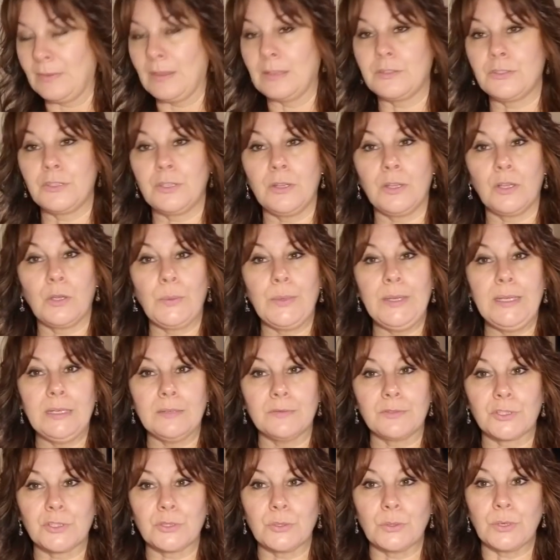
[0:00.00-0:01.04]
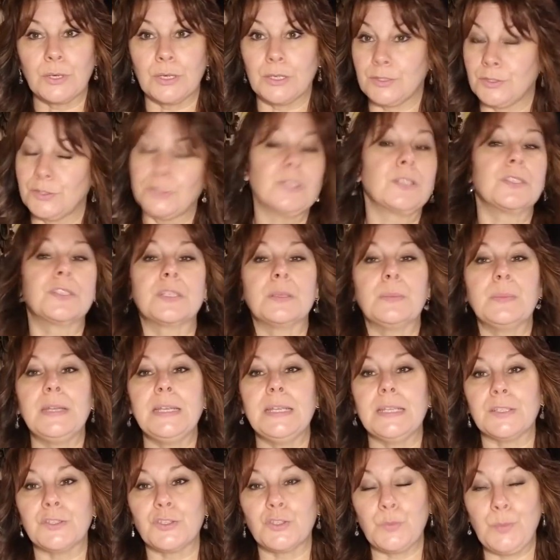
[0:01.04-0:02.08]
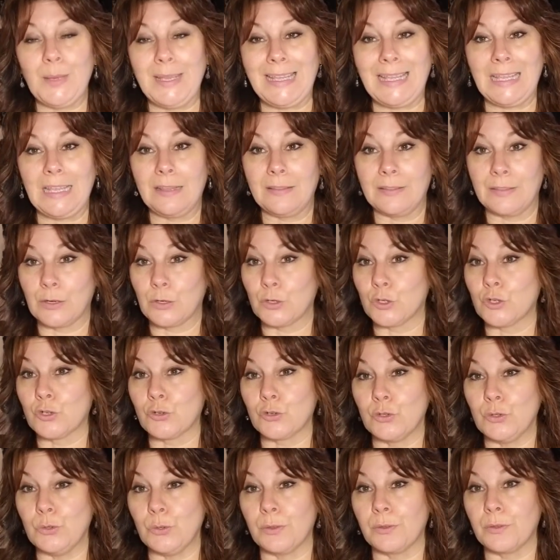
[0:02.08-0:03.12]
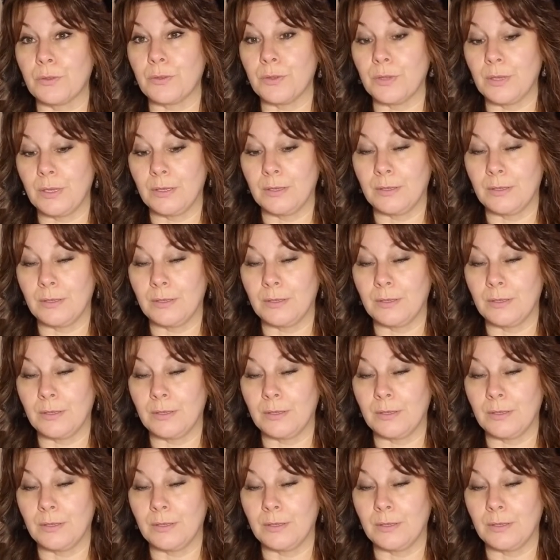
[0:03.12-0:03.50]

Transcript: To the Queen of Swords, somebody is speaking their truth.